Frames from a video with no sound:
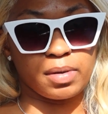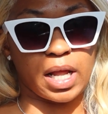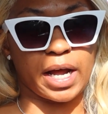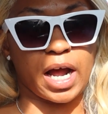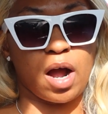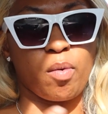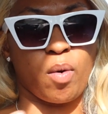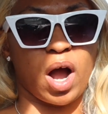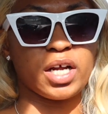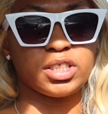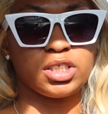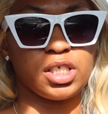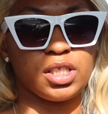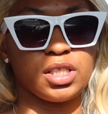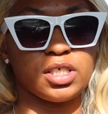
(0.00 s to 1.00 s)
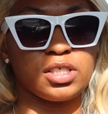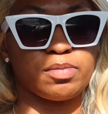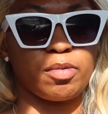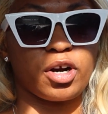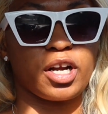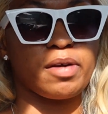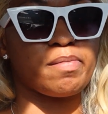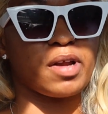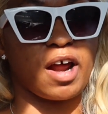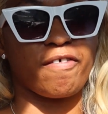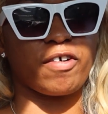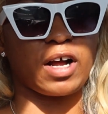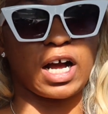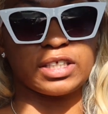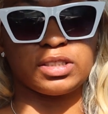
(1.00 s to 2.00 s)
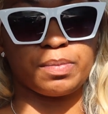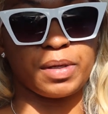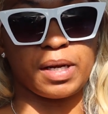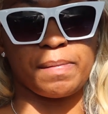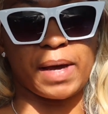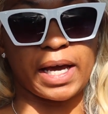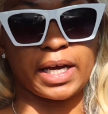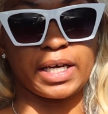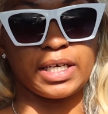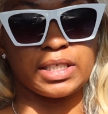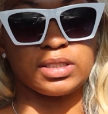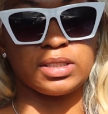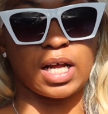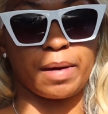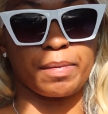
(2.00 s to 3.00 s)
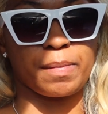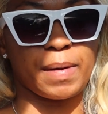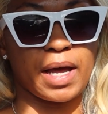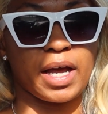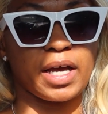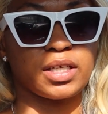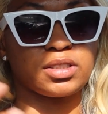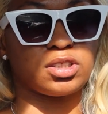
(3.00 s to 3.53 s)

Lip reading: Like, I washed it this morning, but I forgot to put it back in his diaper bag.